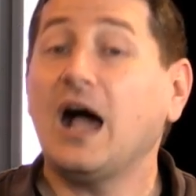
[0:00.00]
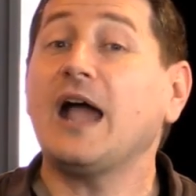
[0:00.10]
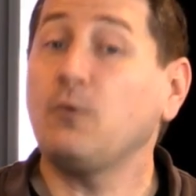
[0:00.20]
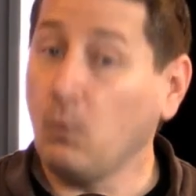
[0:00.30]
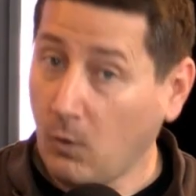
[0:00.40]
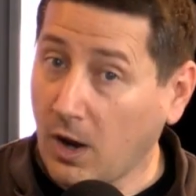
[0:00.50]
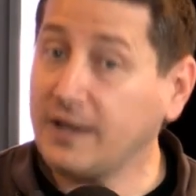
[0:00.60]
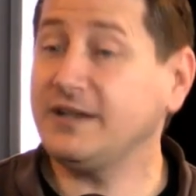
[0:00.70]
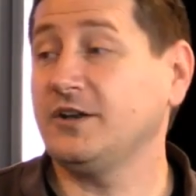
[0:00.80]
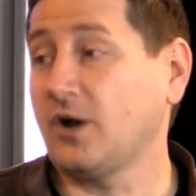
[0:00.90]
I
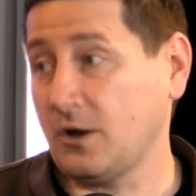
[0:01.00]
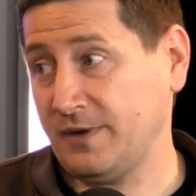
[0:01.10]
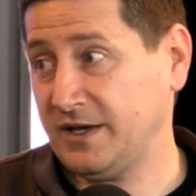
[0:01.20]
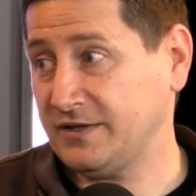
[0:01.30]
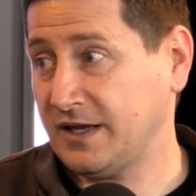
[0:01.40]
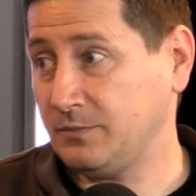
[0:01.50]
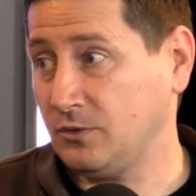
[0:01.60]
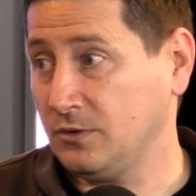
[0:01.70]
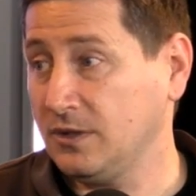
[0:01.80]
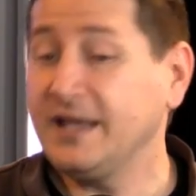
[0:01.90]
wanted an R rated
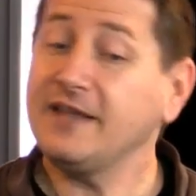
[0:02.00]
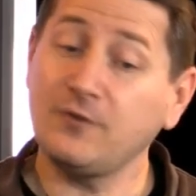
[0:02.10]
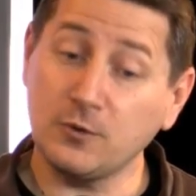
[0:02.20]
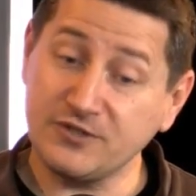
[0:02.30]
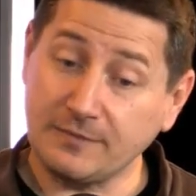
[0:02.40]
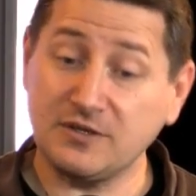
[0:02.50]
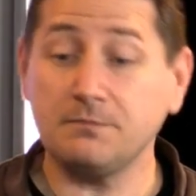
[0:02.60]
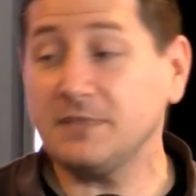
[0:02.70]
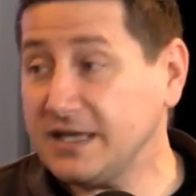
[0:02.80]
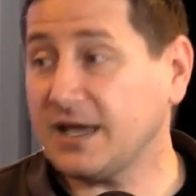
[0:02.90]
Deadpool. If it was up to
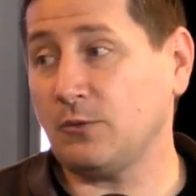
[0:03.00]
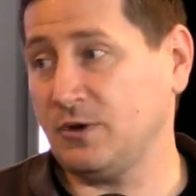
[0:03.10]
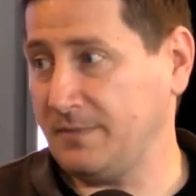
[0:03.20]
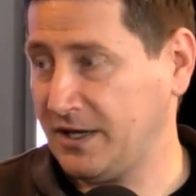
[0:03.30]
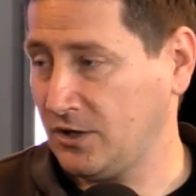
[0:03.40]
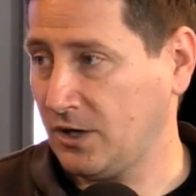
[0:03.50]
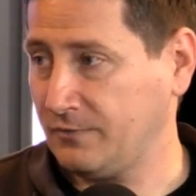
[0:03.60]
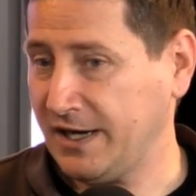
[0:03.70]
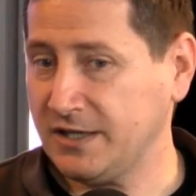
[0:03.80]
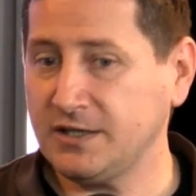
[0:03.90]
me, I would make it R
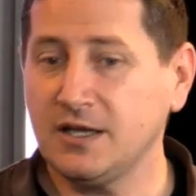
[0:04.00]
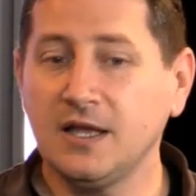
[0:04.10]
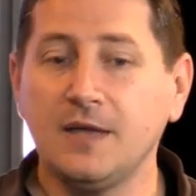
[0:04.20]
rated.